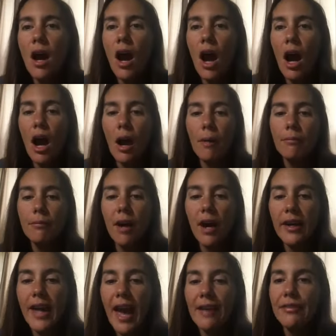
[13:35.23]

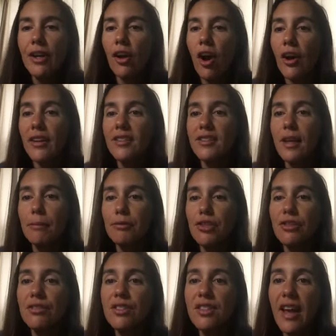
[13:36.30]
Again, there are
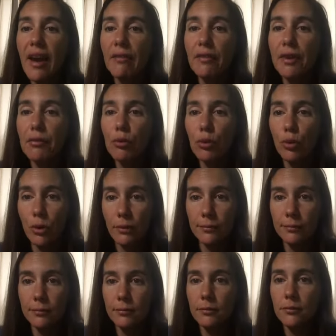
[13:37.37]
exceptions to every rule,
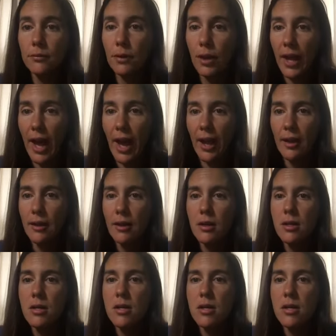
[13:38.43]
okay?